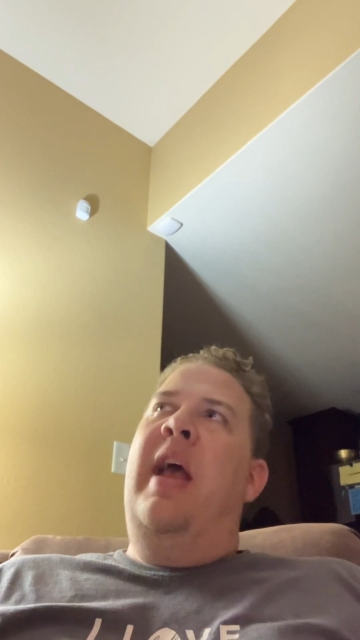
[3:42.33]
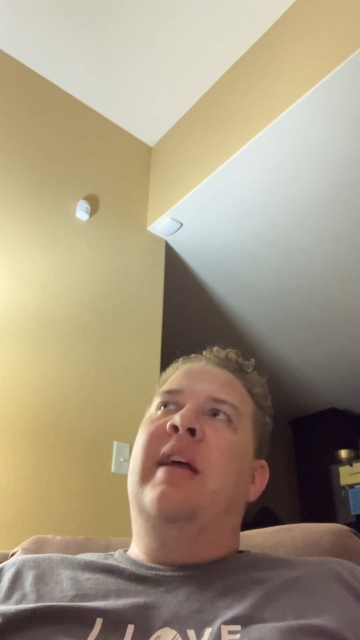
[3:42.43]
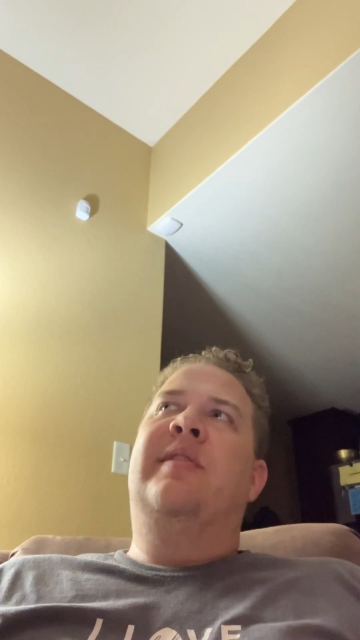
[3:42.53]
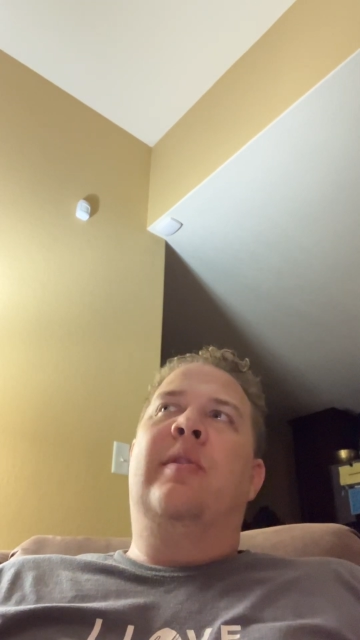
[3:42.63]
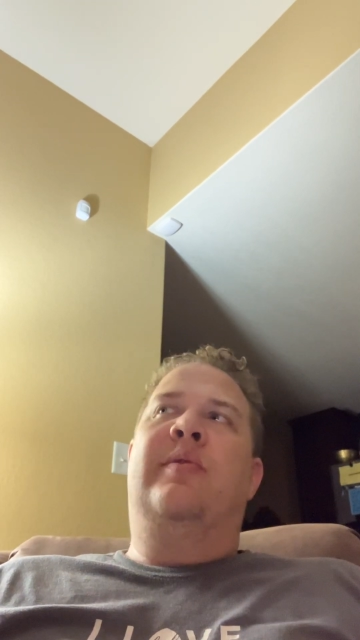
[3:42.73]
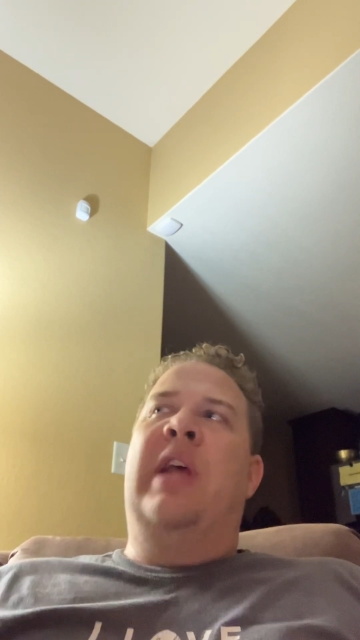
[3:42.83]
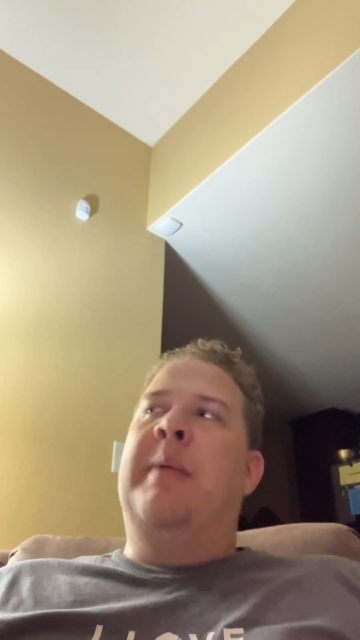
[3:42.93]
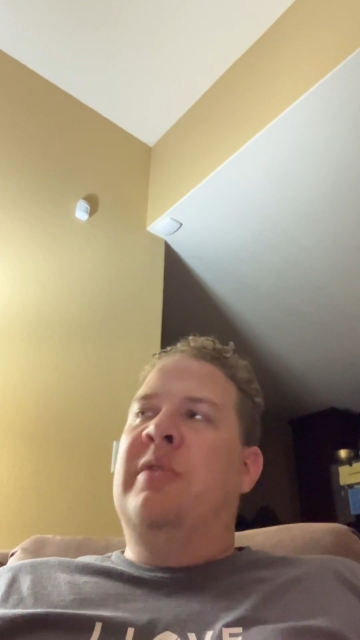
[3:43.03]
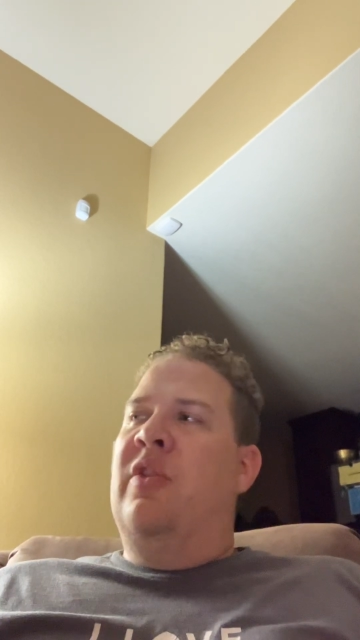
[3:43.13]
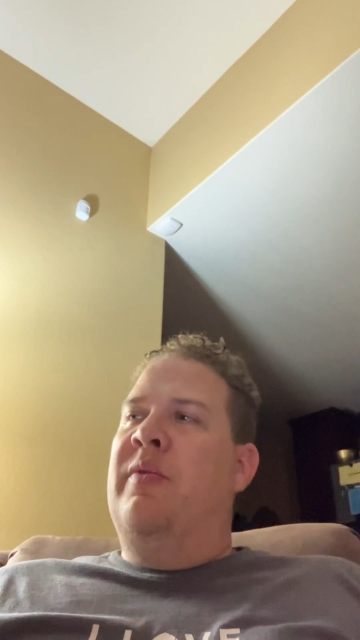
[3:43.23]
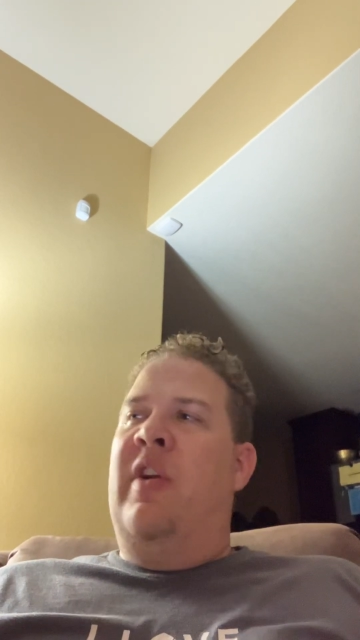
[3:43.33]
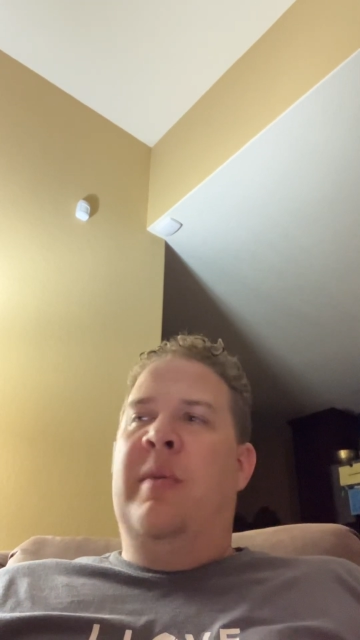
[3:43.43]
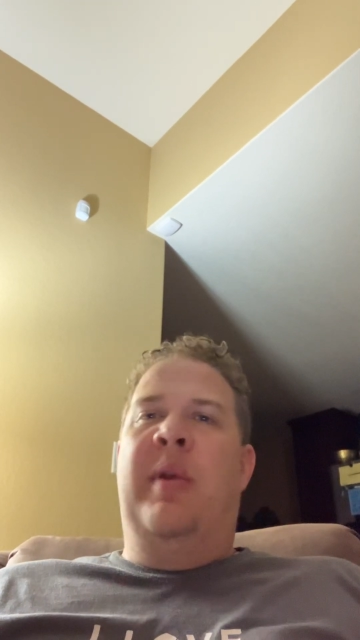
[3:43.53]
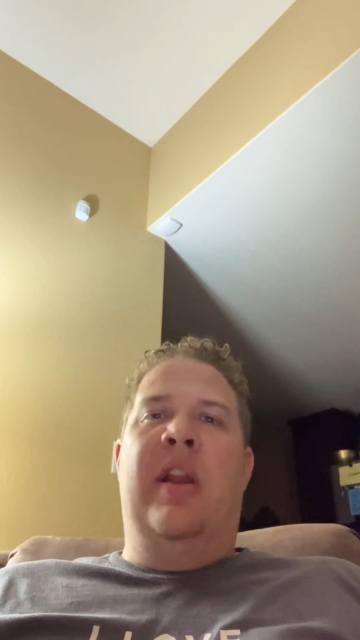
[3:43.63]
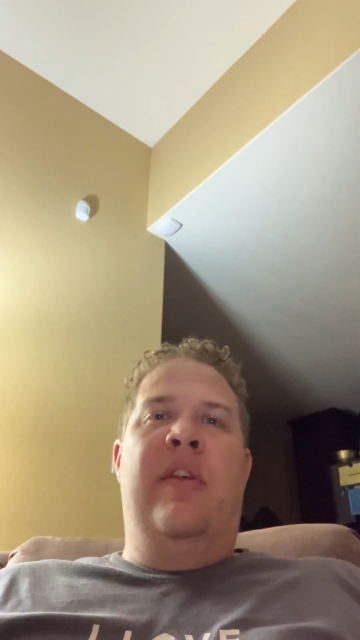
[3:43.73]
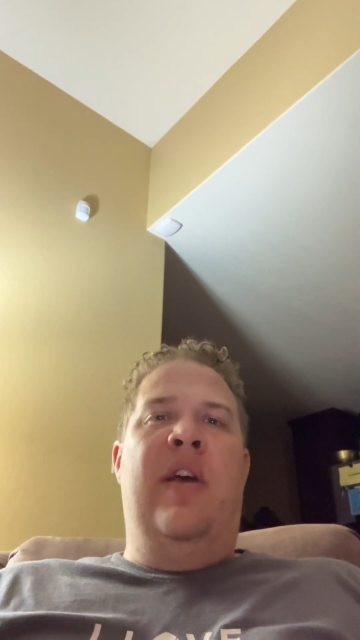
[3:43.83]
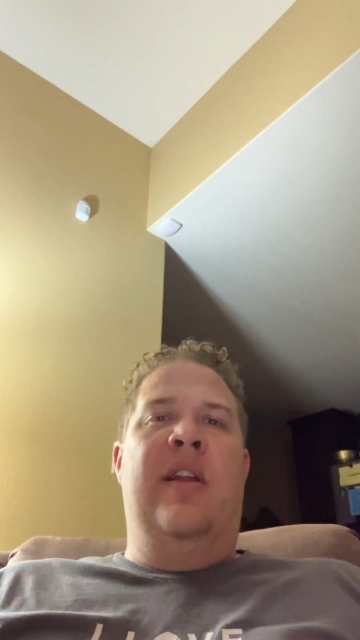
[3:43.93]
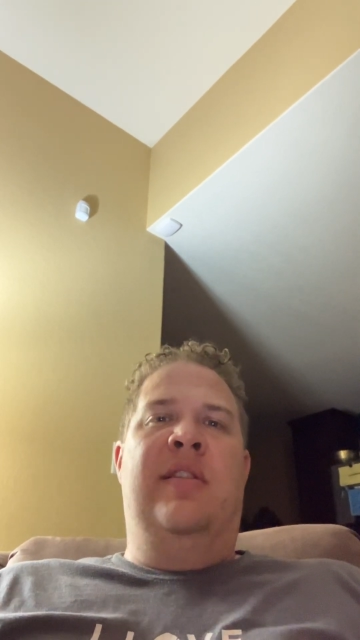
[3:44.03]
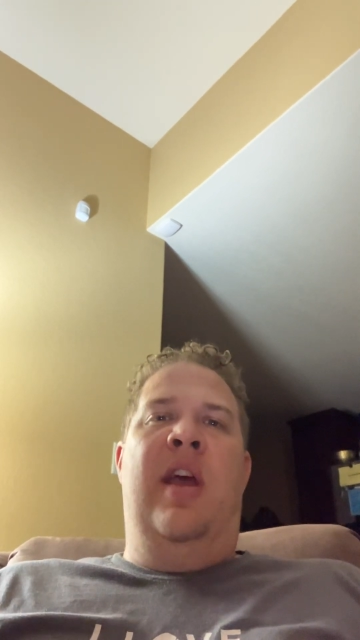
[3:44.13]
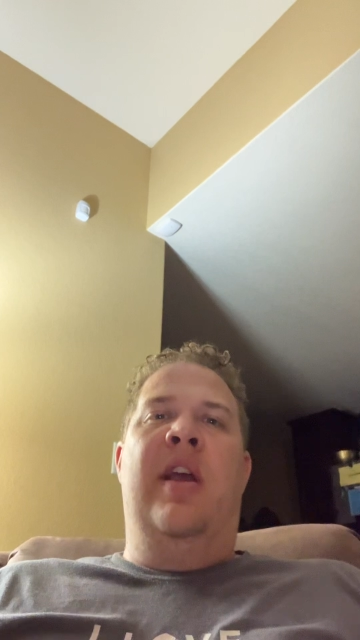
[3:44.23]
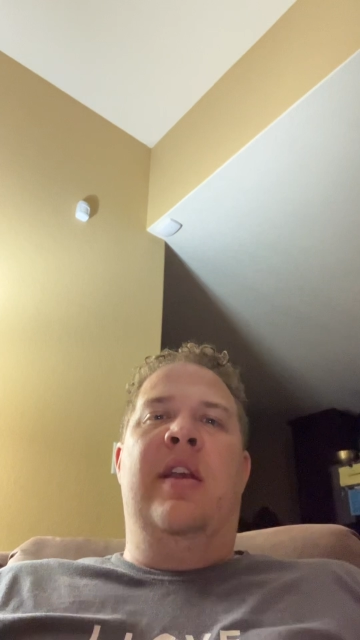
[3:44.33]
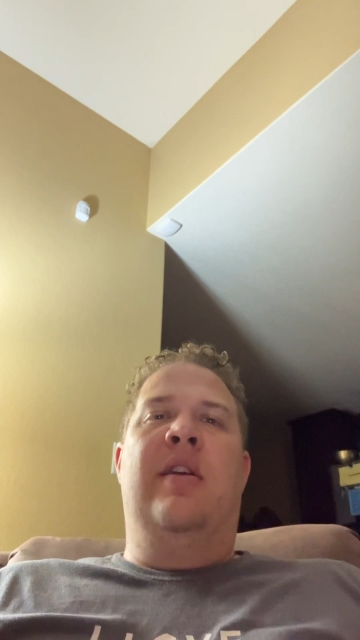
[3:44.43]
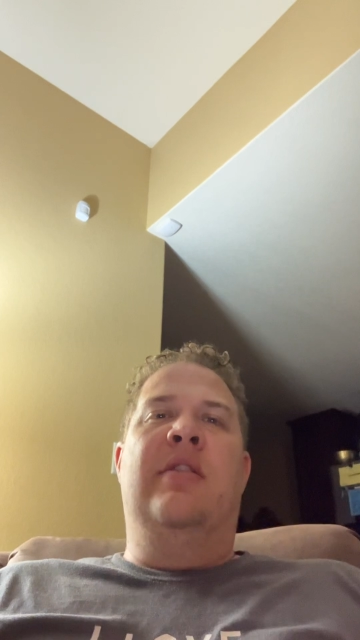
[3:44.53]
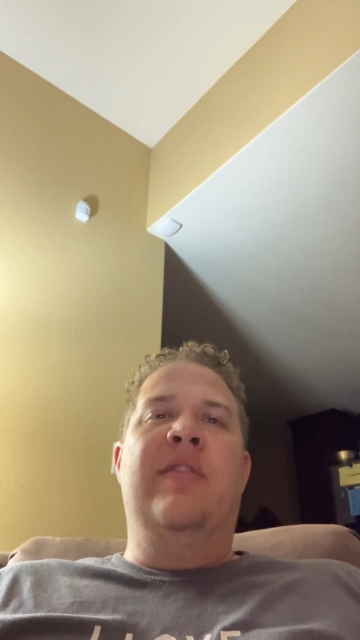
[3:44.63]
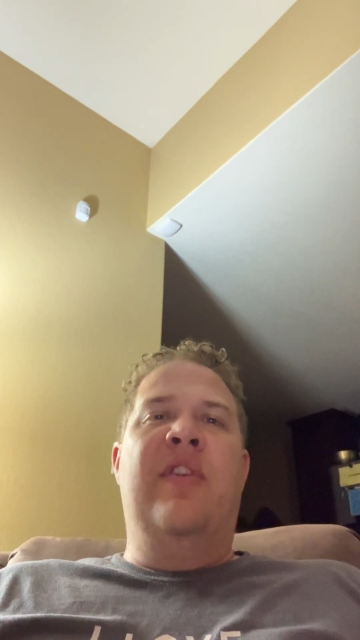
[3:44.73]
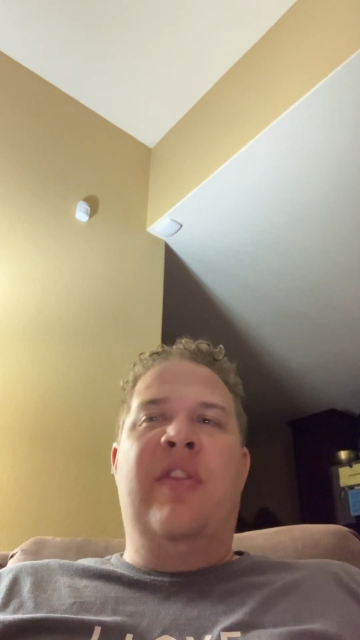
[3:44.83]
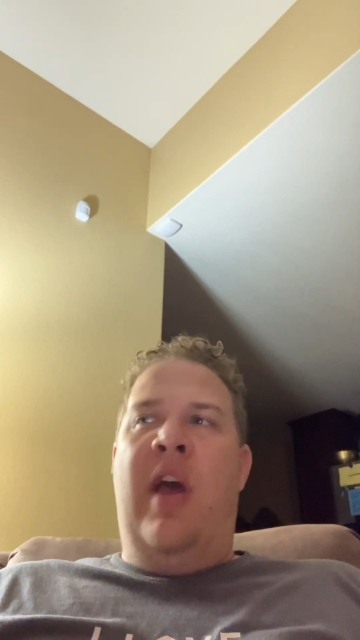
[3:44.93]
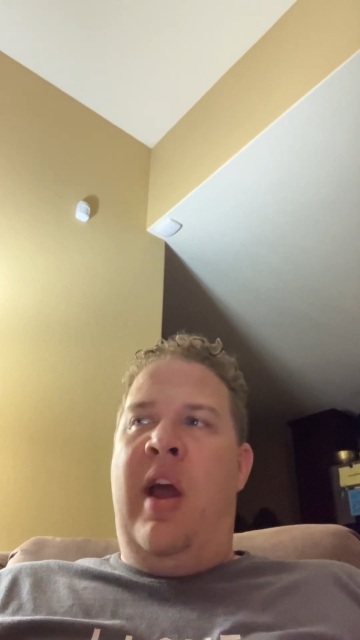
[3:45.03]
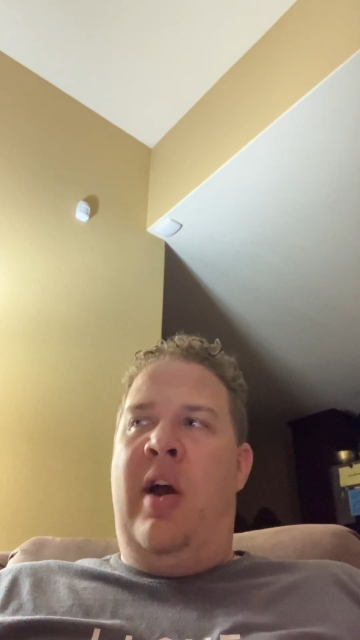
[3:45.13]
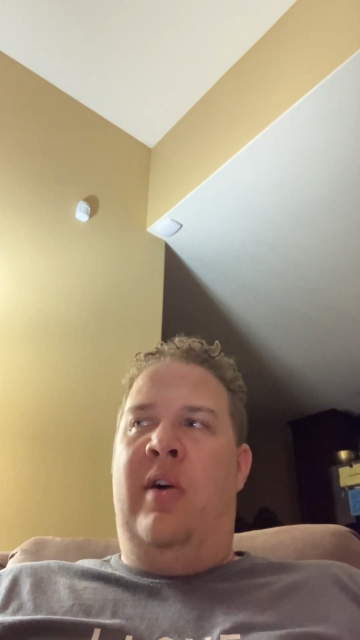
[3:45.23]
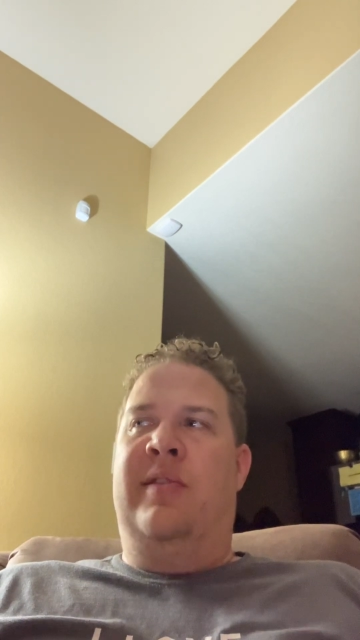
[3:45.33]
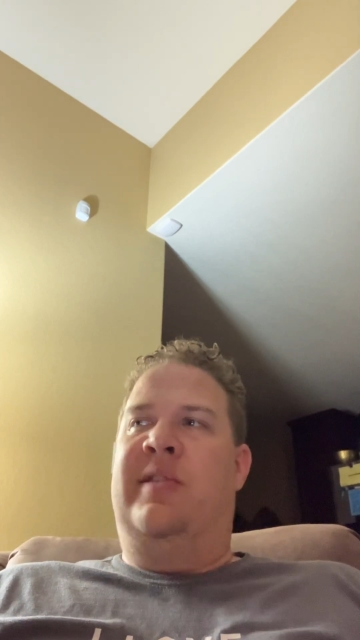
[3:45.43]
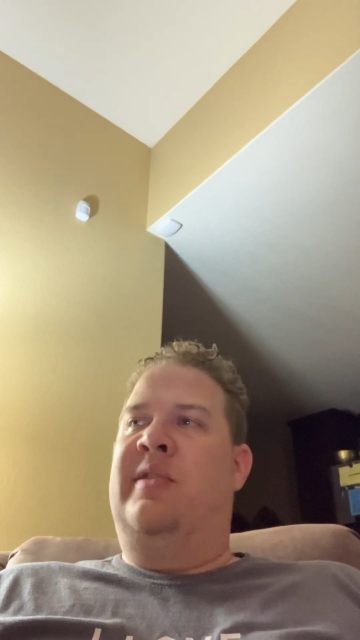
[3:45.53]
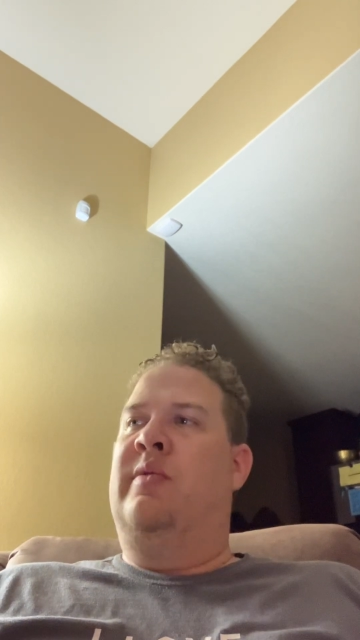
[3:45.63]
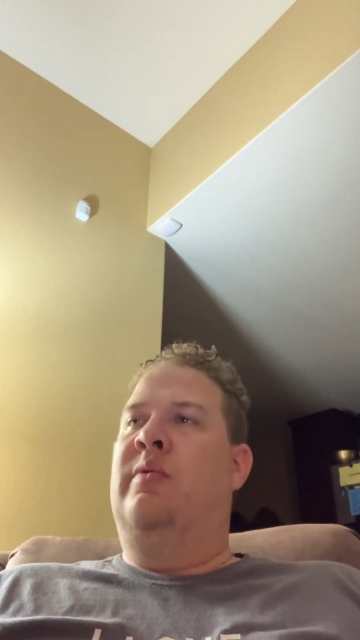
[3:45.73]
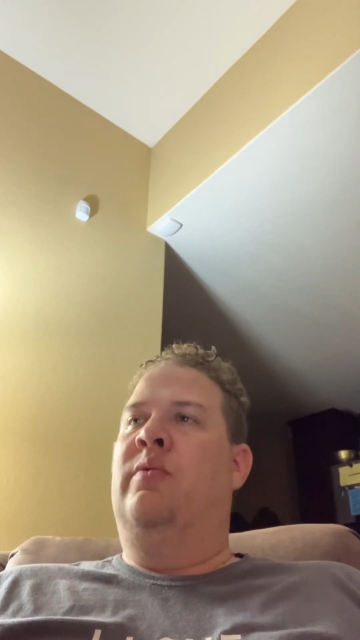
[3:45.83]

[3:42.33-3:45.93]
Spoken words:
And so take me to the very beginning of that day, leaving the house,